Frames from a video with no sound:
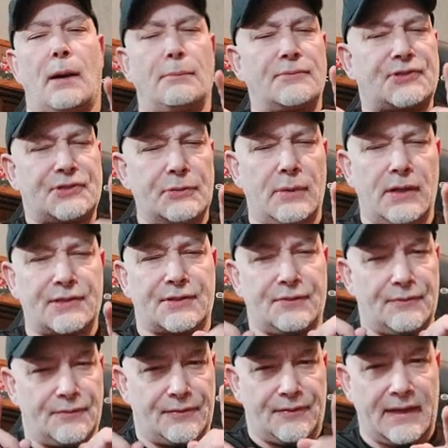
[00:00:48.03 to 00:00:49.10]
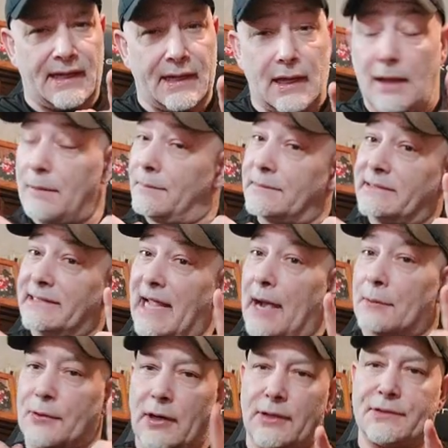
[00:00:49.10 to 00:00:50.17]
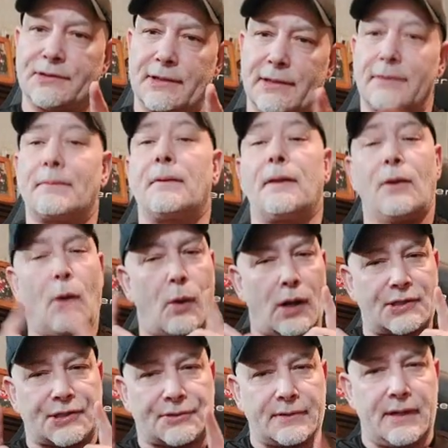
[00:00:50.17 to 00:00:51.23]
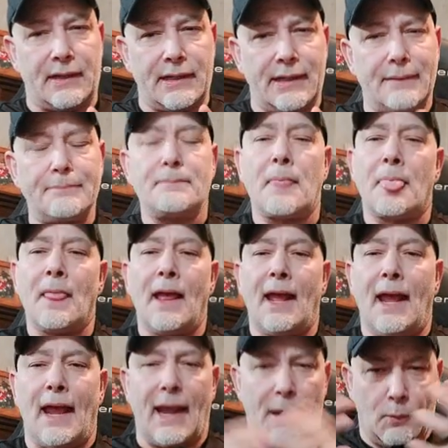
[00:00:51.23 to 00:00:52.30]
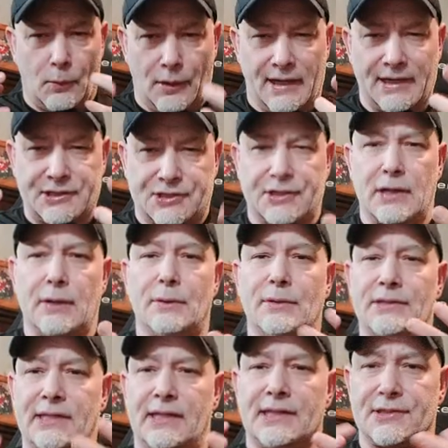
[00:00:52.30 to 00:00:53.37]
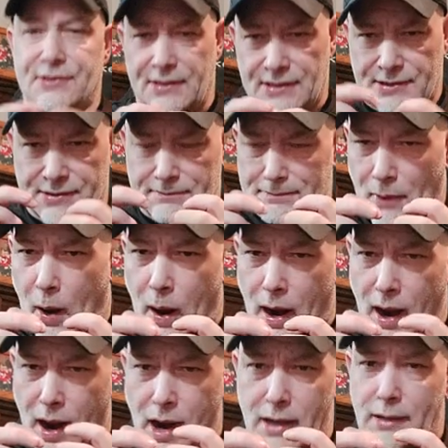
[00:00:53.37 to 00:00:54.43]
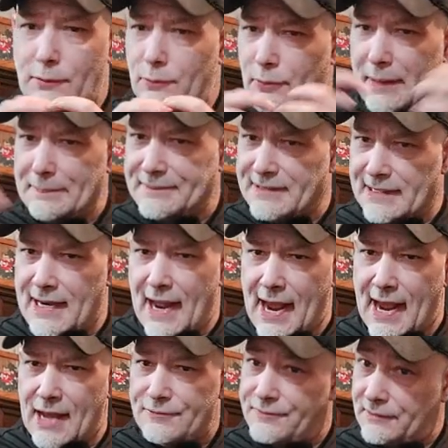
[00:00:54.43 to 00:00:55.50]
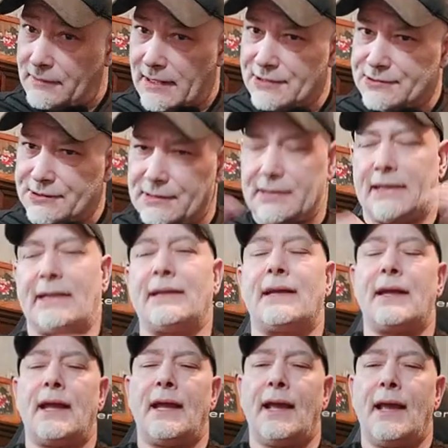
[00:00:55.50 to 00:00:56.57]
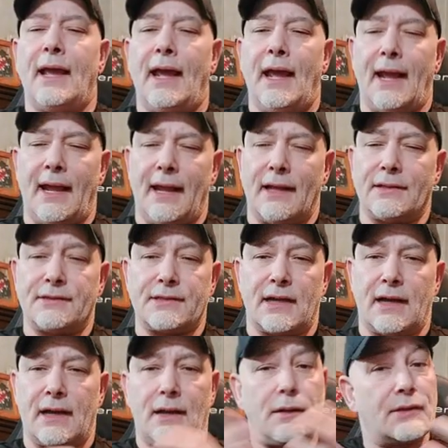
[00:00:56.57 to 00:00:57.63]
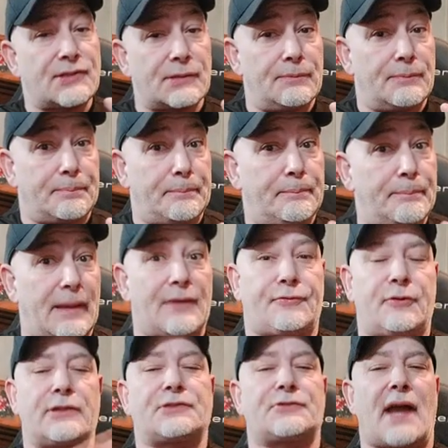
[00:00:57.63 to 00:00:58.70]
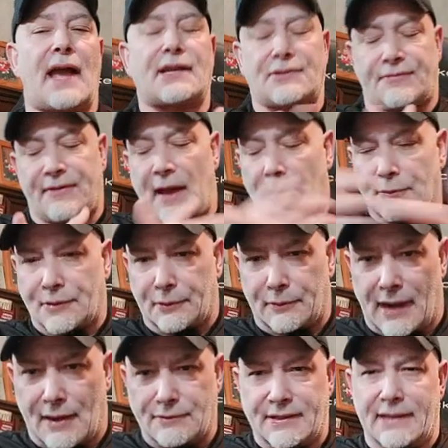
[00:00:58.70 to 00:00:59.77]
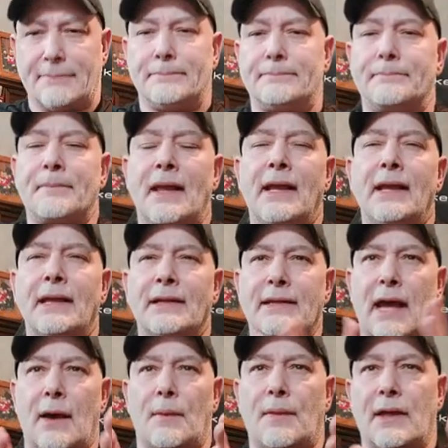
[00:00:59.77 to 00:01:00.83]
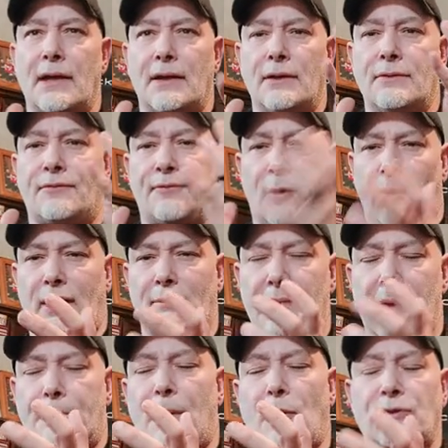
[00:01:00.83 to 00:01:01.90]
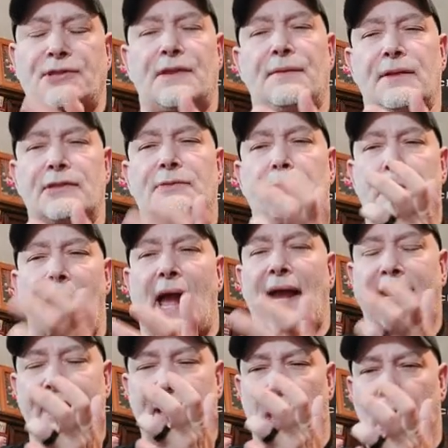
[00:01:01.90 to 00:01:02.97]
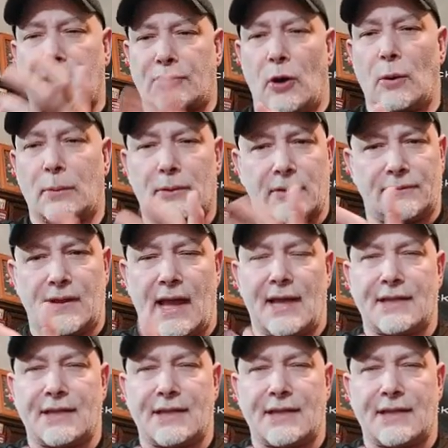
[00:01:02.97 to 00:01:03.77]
comes to us via Down Under, Australia. And what it shows is this hog ripped in half, allegedly, and uh, some Bigfoot tracks found around it. Now, the forum that posted this back in October of